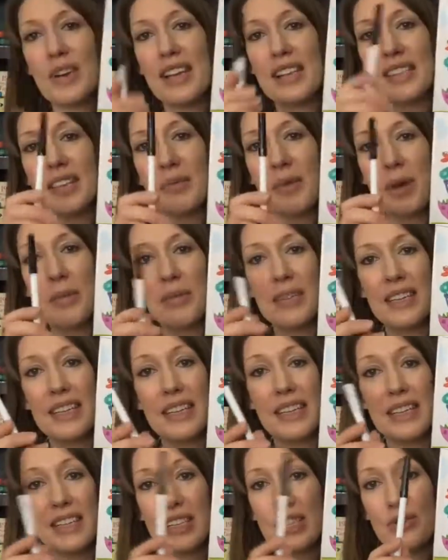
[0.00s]
when I say wipe
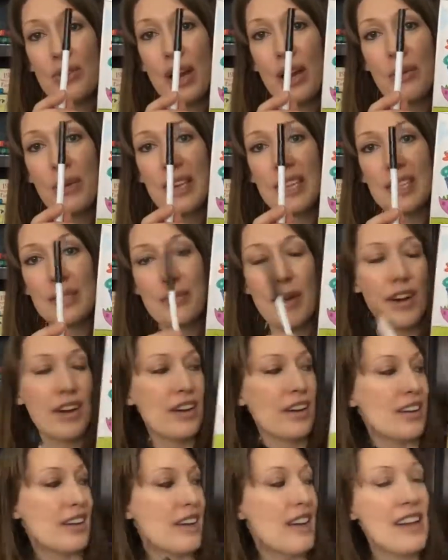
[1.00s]
clean, it's a dry erase
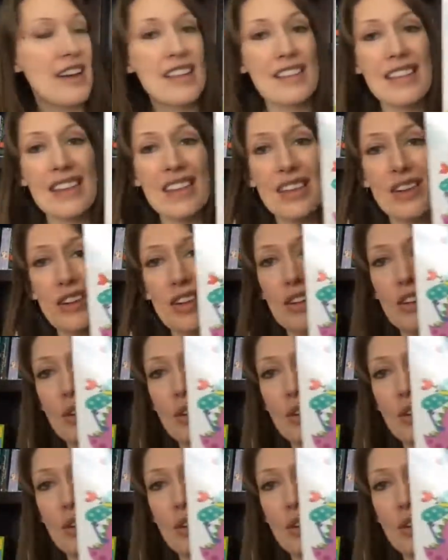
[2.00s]
marker that you